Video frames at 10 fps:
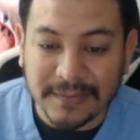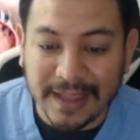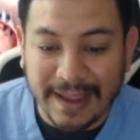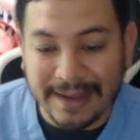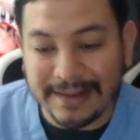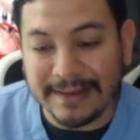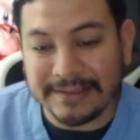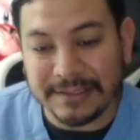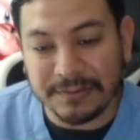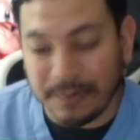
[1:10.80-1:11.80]
And
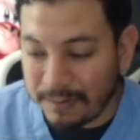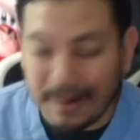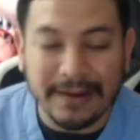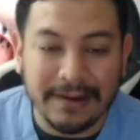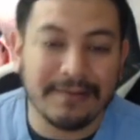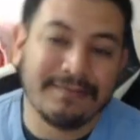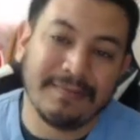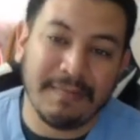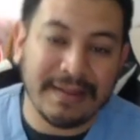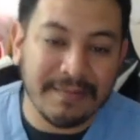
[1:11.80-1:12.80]
this is where we're at here.
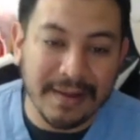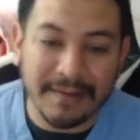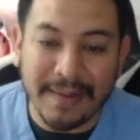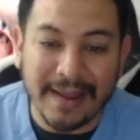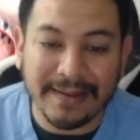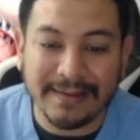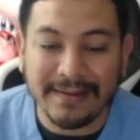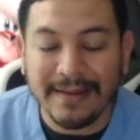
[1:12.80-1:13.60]
Made the mega pack.